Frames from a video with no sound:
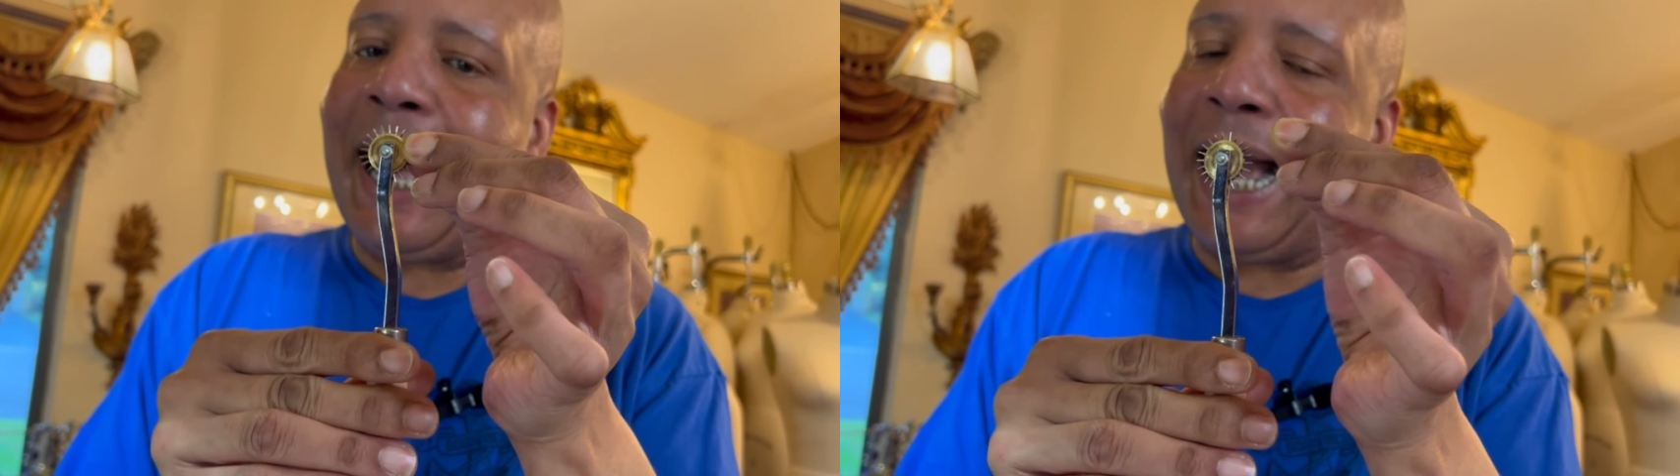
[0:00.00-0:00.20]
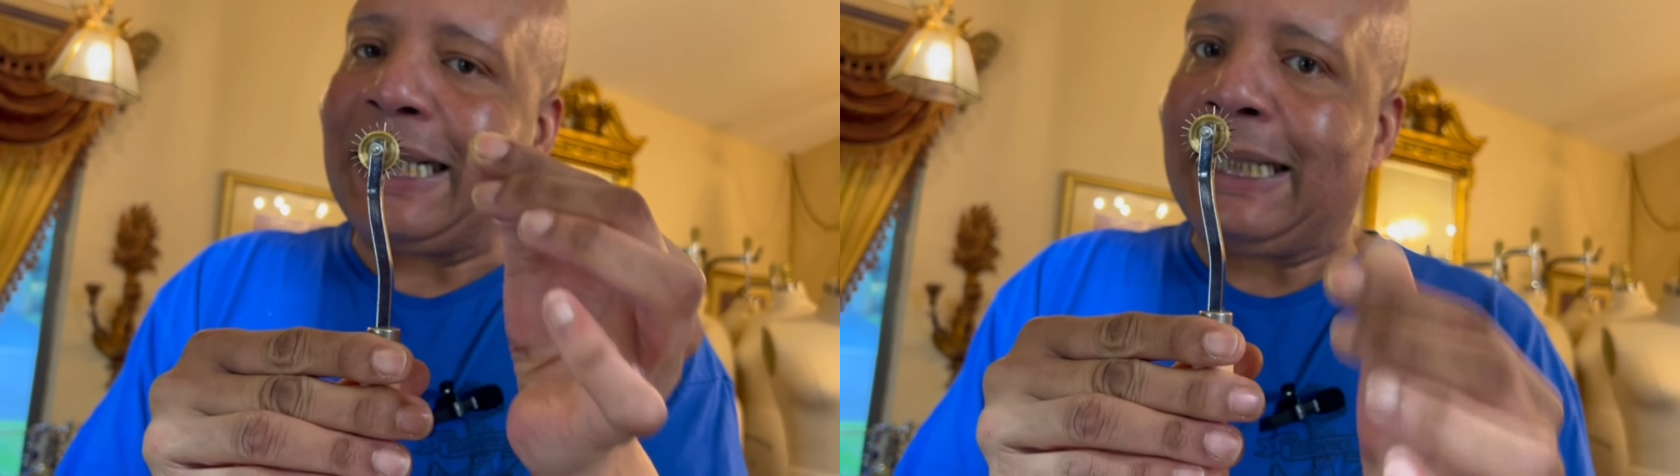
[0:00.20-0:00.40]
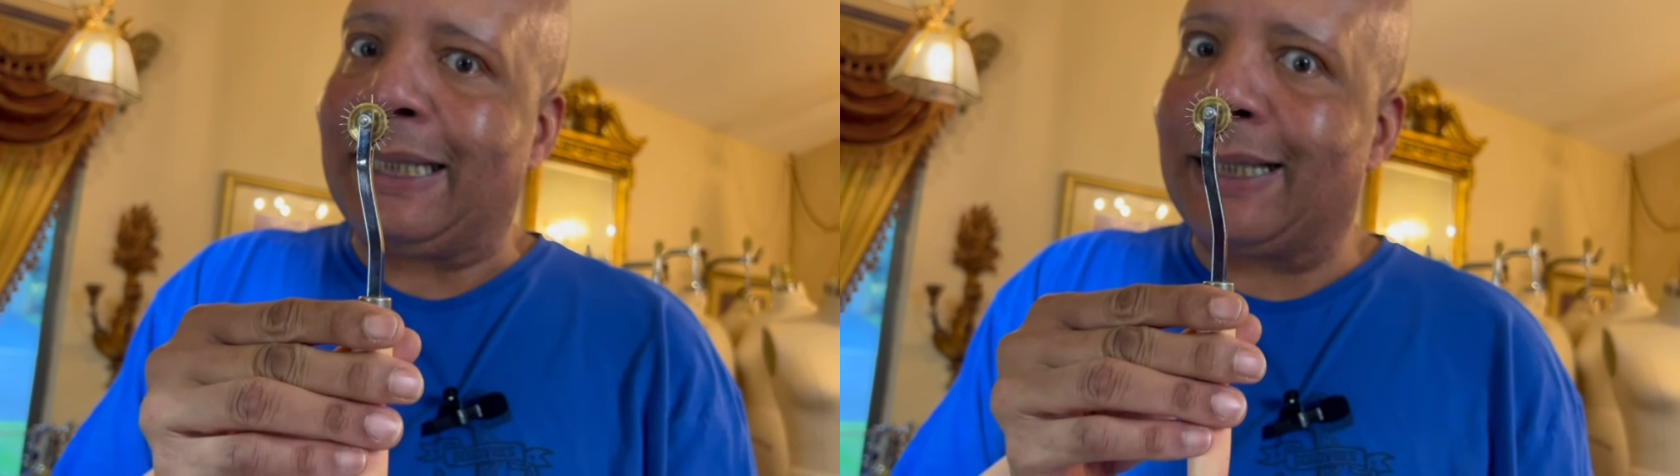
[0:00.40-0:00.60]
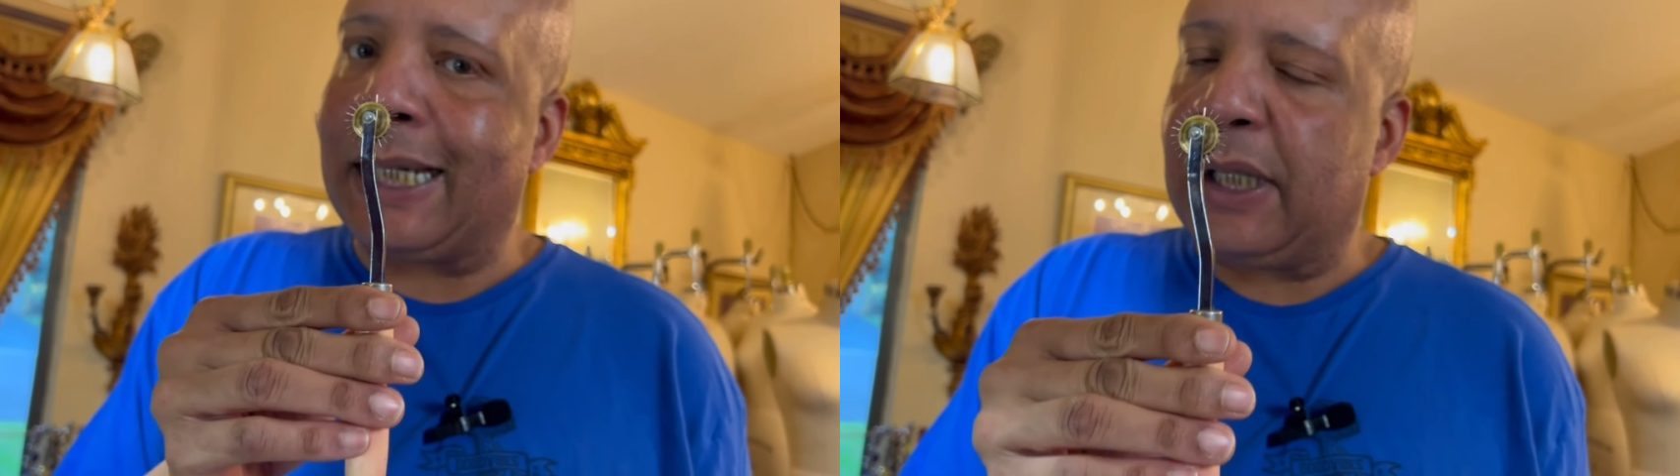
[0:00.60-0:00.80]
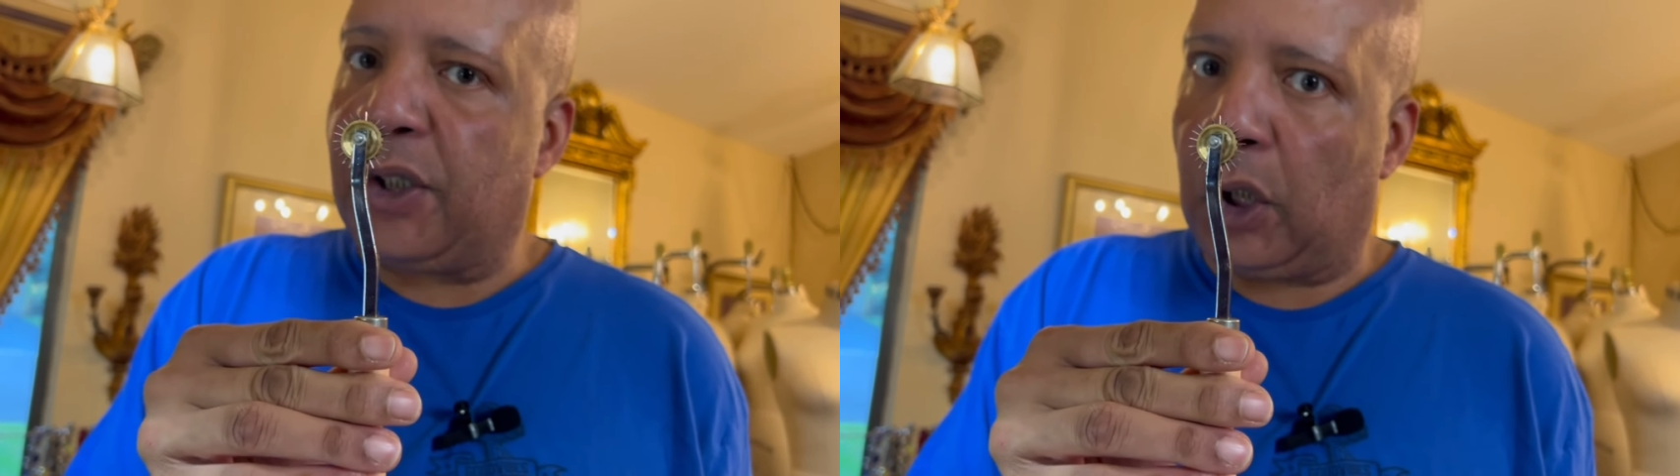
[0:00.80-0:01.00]

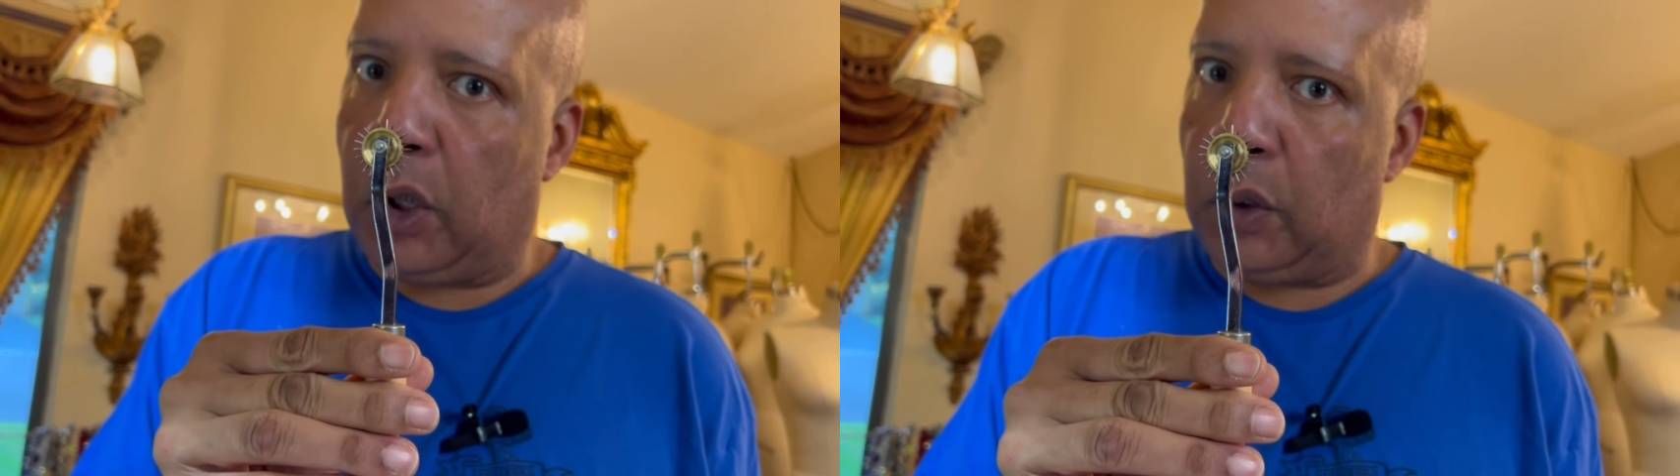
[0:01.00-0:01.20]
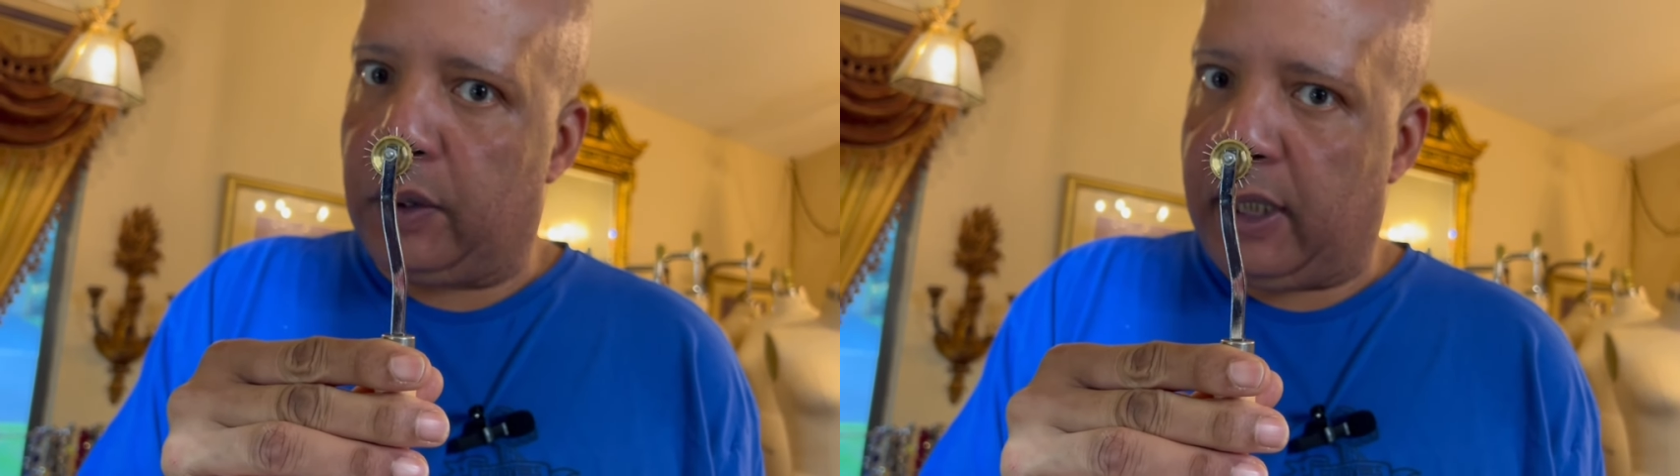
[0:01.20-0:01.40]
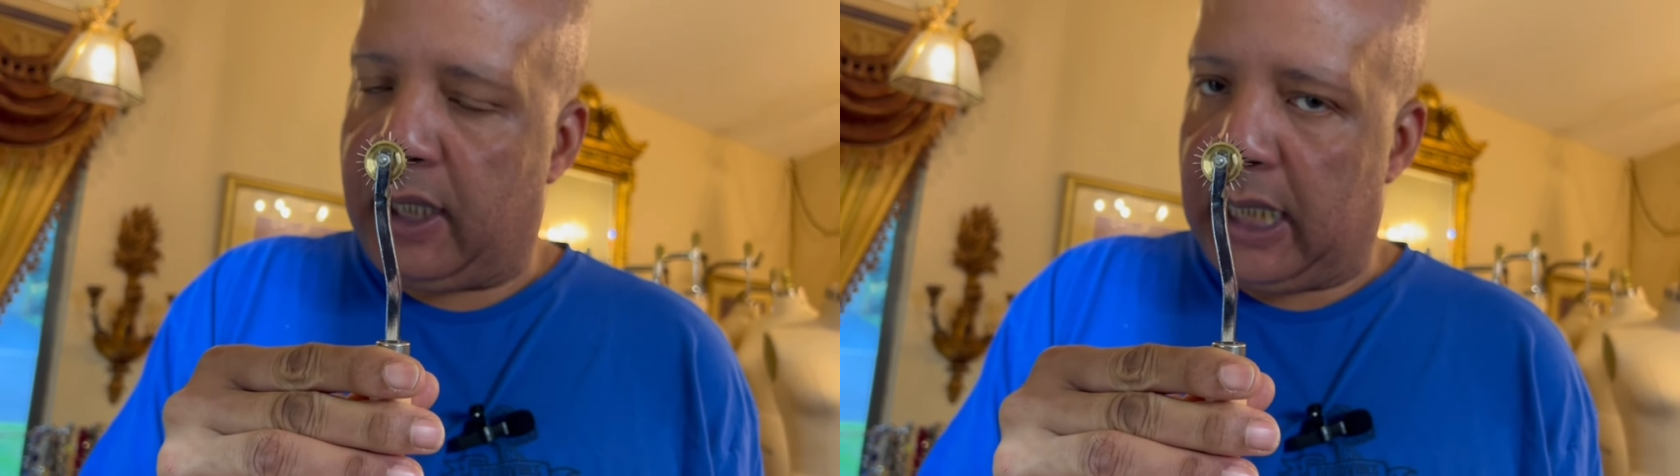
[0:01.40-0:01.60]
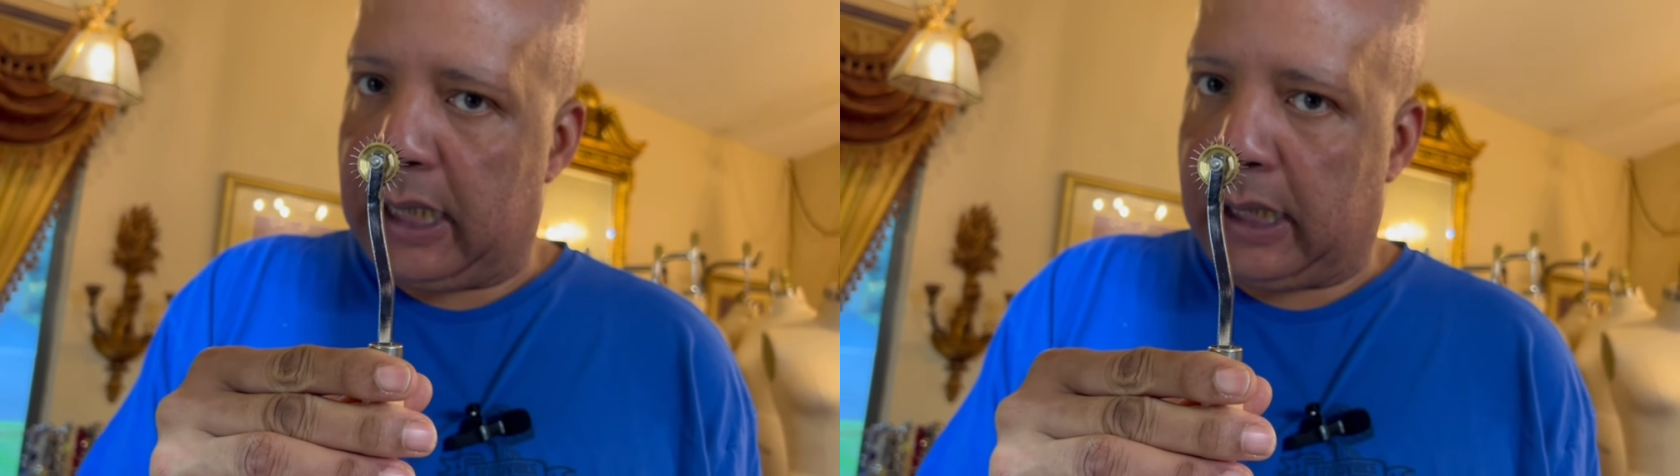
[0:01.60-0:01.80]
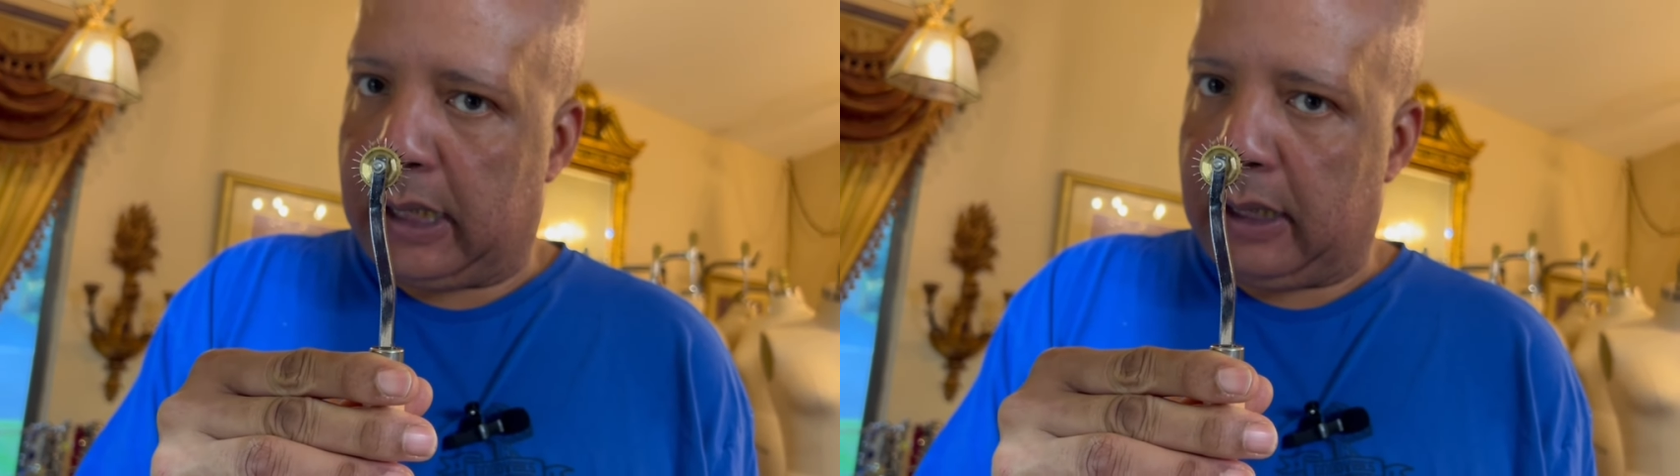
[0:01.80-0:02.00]
identical to
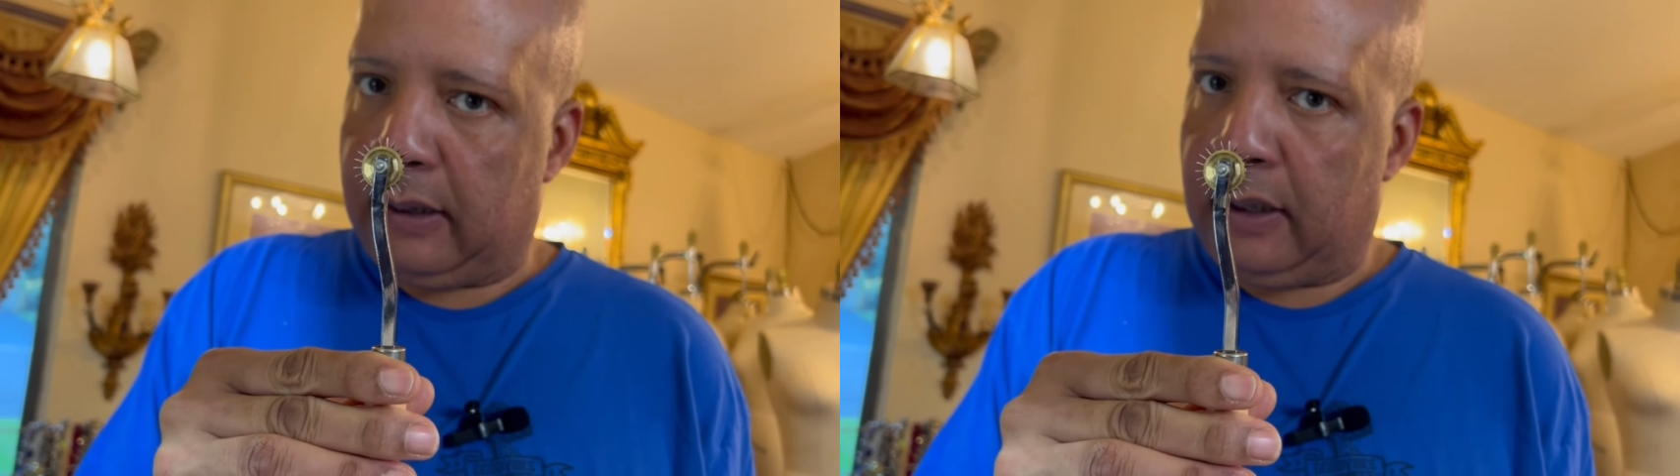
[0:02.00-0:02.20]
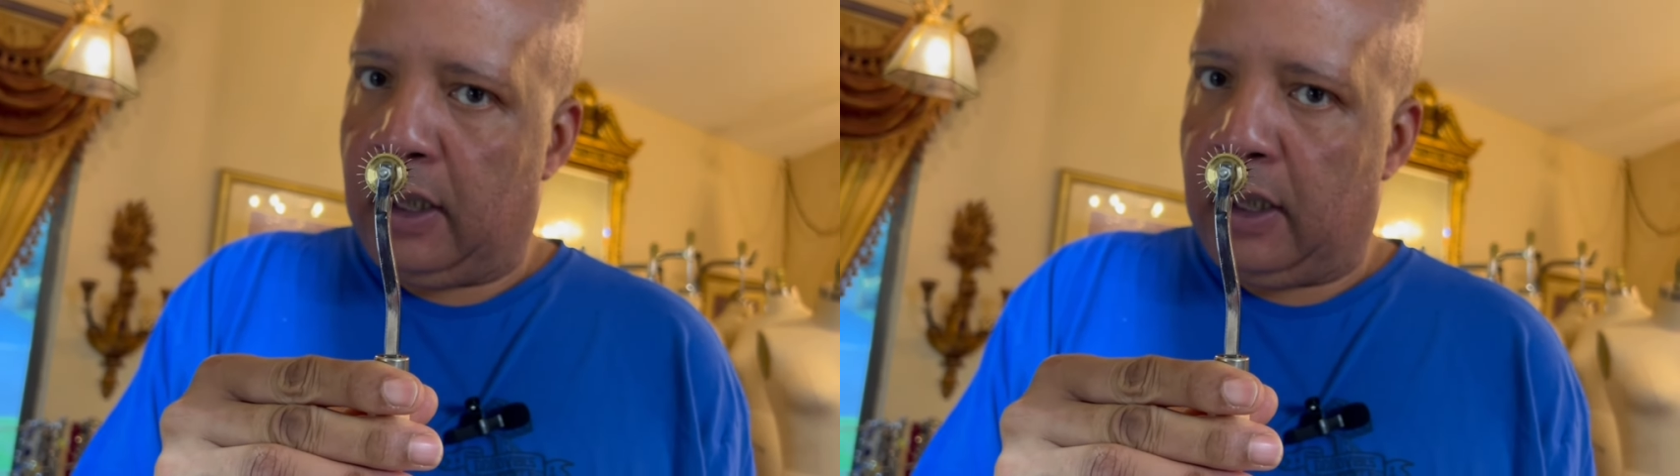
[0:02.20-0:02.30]
this.